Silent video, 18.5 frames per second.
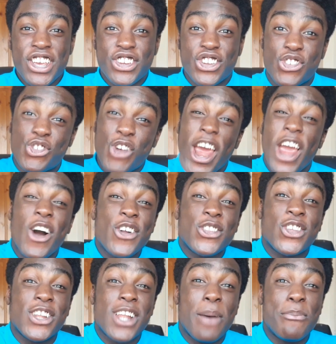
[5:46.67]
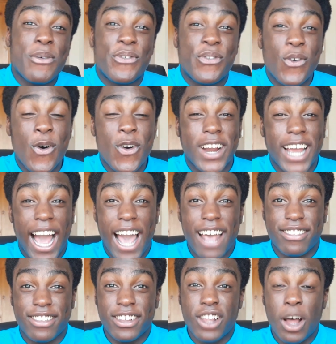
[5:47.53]
Straight on to number 4,
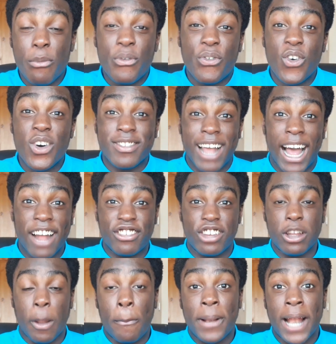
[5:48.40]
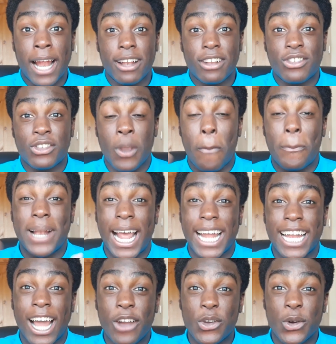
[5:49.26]
guys, and number 4 is actually to
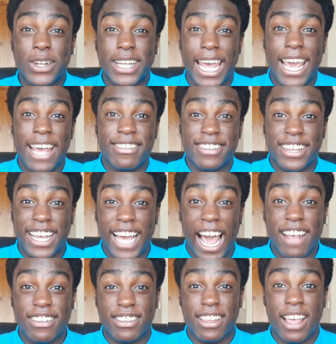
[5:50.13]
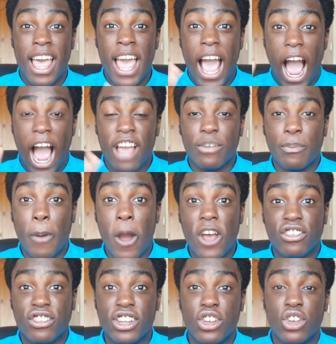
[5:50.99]
plan out your days. Guys, I
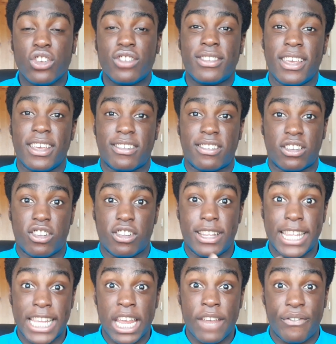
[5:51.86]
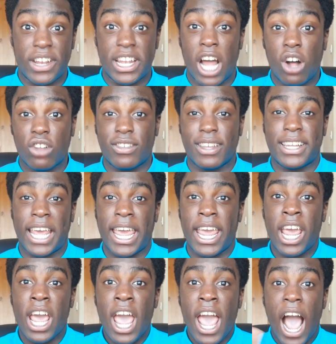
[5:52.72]
personally use this even now
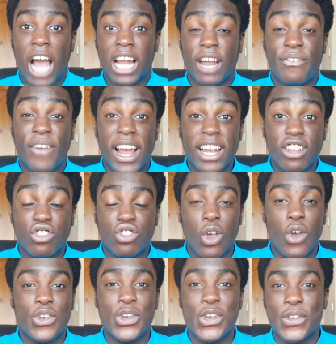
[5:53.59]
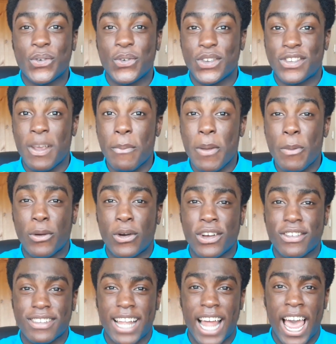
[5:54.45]
today, and I find it so useful simply
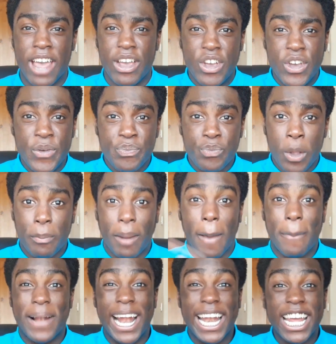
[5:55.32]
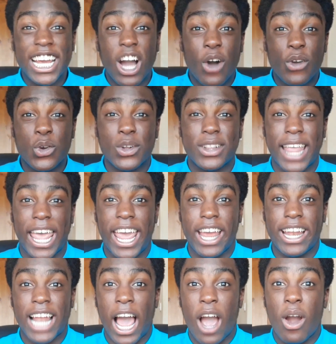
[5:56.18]
because like by planning out your
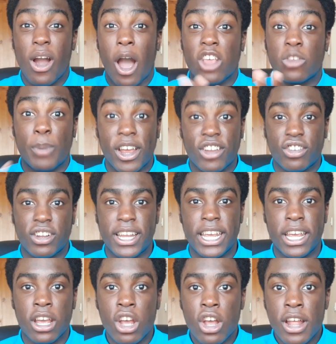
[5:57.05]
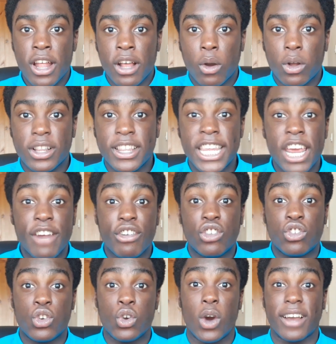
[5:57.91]
day, like especially
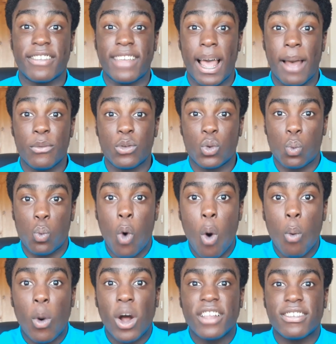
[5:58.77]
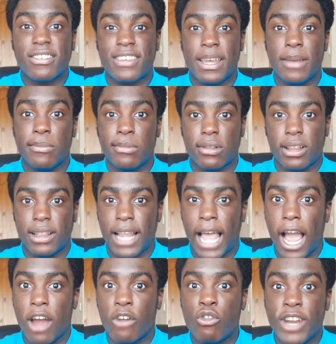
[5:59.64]
nearer to your exams, what once seemed
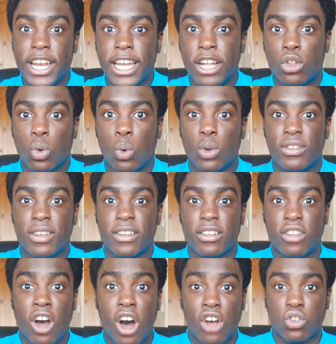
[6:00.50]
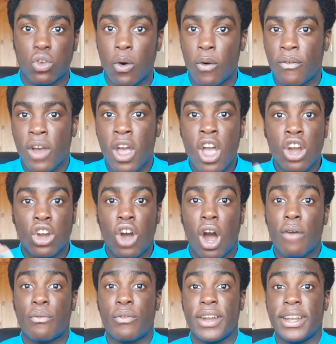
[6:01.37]
like a really daunting task of
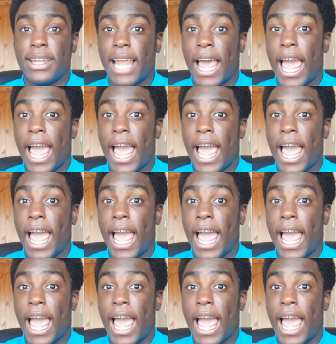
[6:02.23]
covering